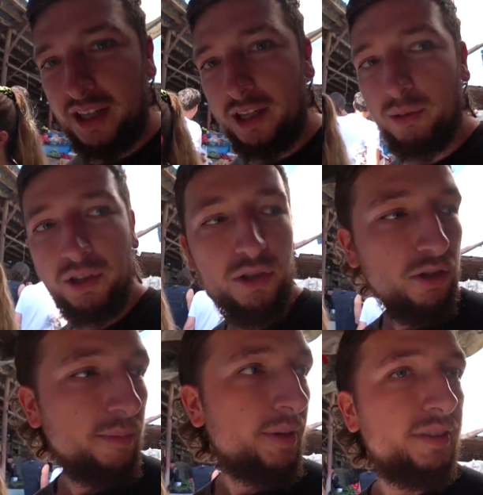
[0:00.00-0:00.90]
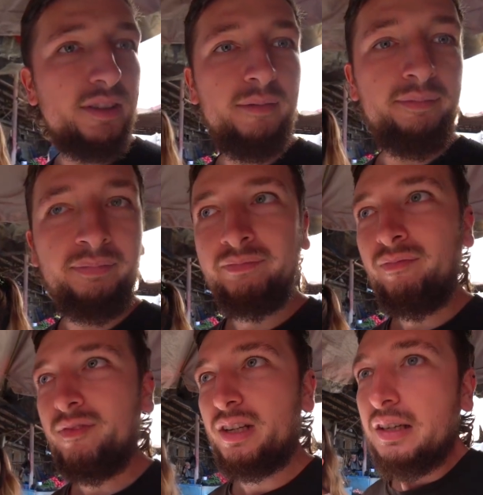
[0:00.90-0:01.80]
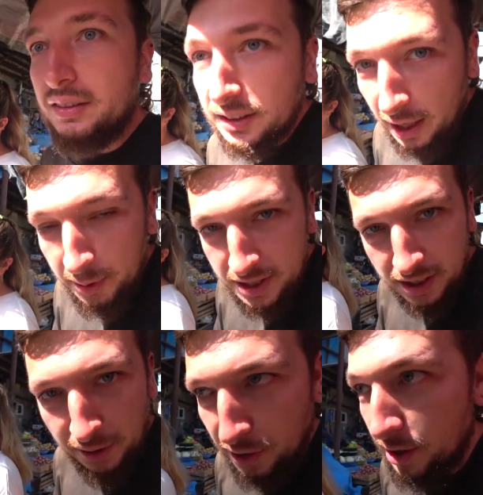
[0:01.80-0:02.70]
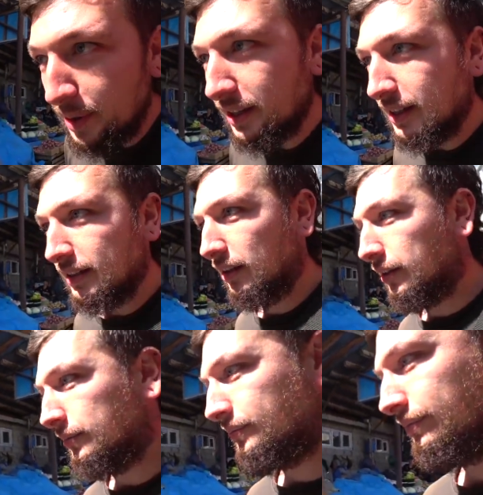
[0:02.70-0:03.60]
kilo of cucumbers. Everything's like 30p a kilo.